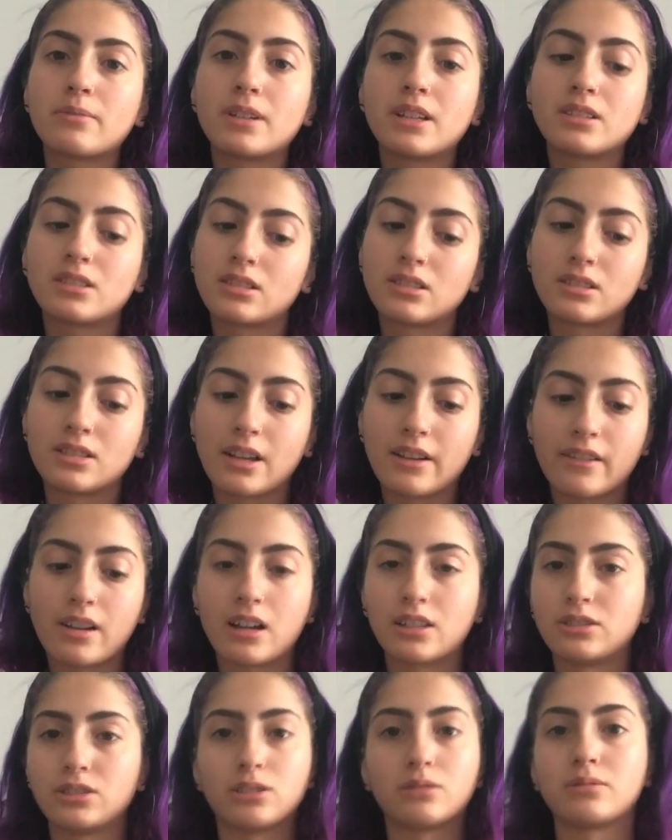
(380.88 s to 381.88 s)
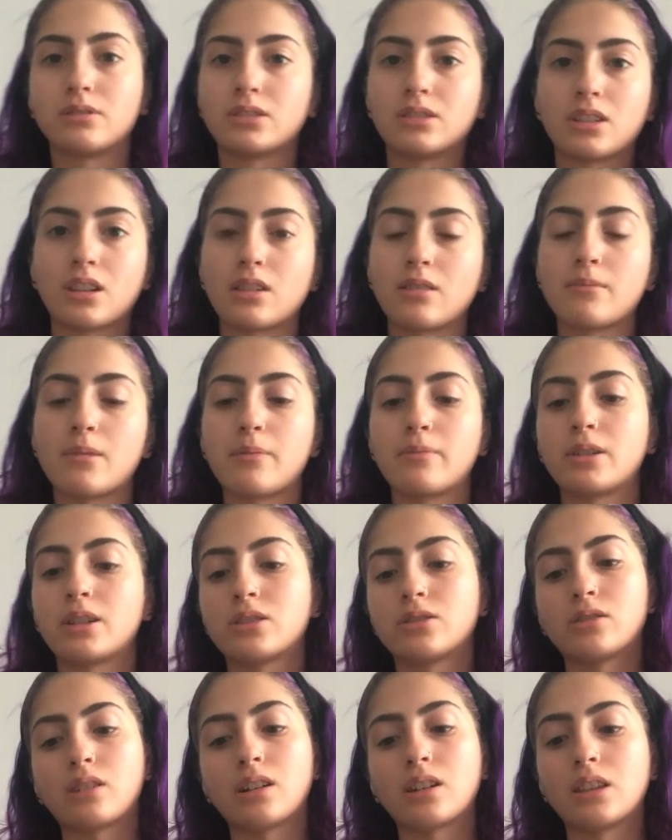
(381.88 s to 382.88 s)
pieces, and I've kind of just been sticking them up here
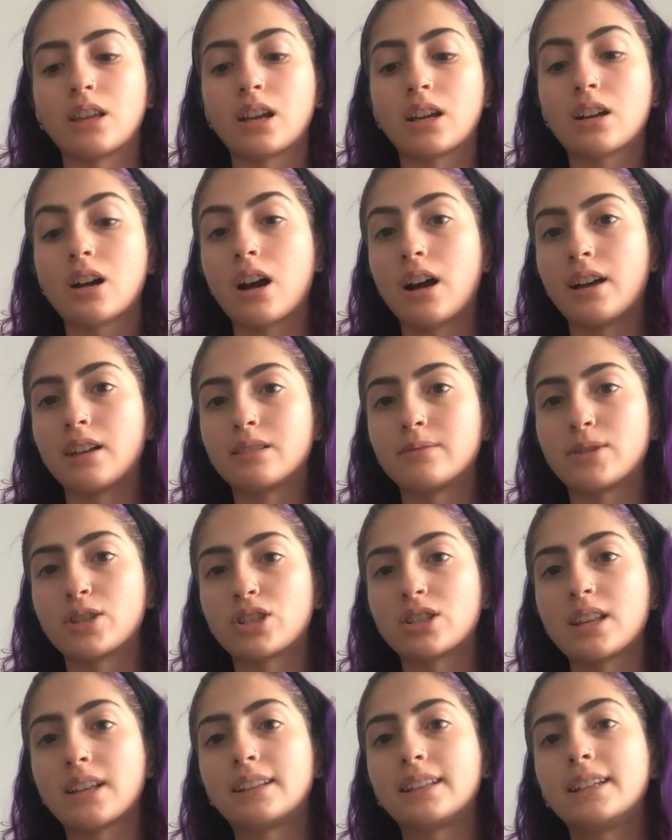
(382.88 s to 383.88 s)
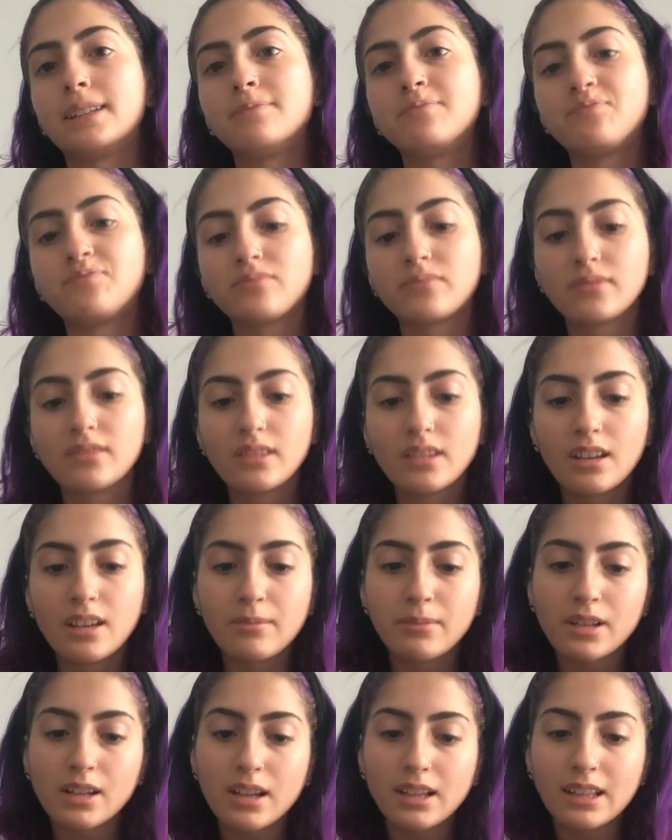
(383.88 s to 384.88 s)
so I can like cut as much as I need. I've
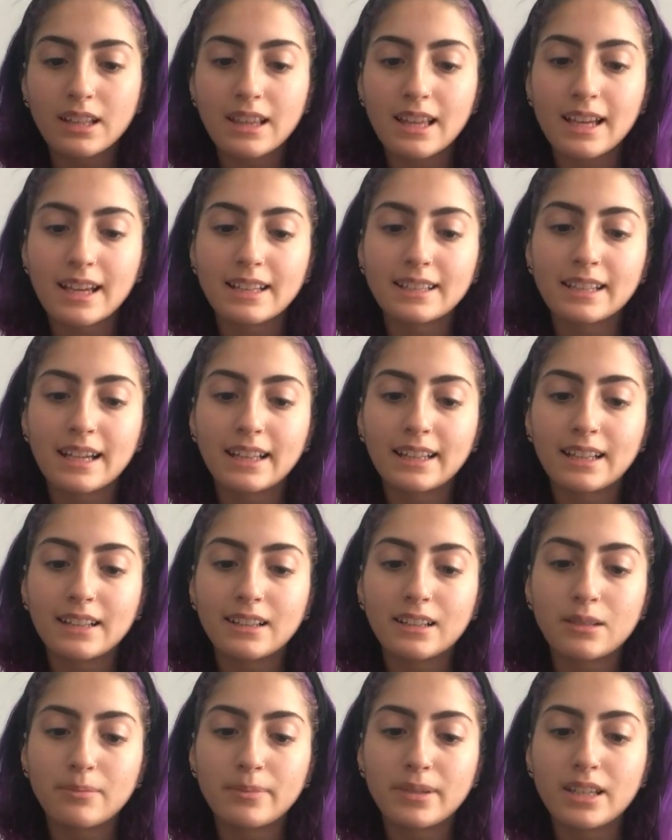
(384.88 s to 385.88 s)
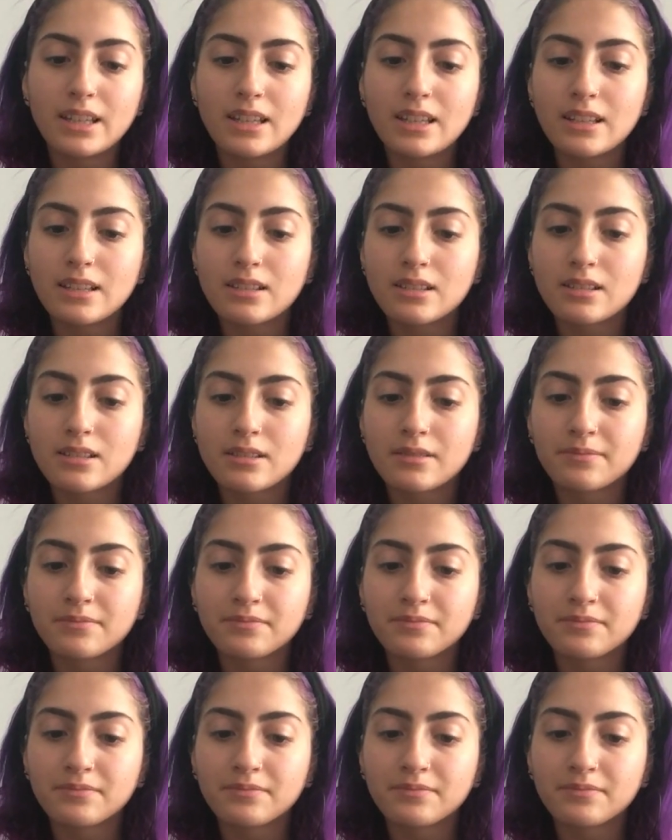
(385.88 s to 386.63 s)
been cutting like a tiny little piece,